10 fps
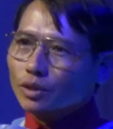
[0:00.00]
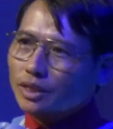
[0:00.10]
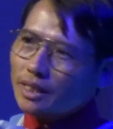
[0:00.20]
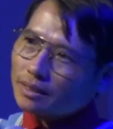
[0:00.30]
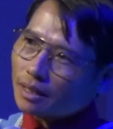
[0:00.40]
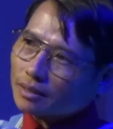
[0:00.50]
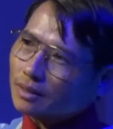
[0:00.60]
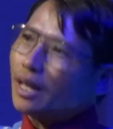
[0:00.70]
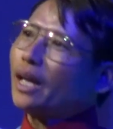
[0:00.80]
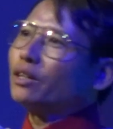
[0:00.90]
Jesus
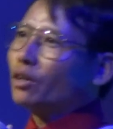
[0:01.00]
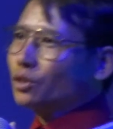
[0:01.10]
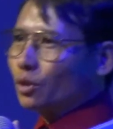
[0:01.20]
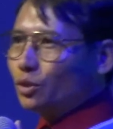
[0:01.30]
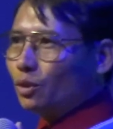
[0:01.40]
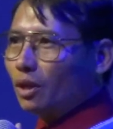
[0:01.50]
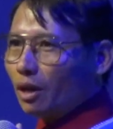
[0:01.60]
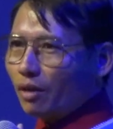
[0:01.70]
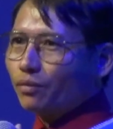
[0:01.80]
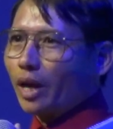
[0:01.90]
and also to
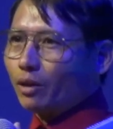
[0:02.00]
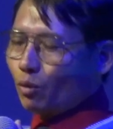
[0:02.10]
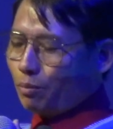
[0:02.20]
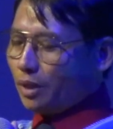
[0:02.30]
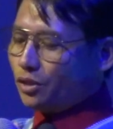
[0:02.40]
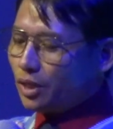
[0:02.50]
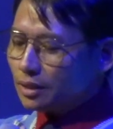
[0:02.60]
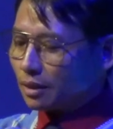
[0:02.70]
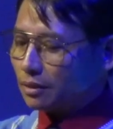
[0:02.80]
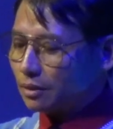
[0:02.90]
love and obey
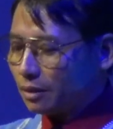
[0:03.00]
Jesus.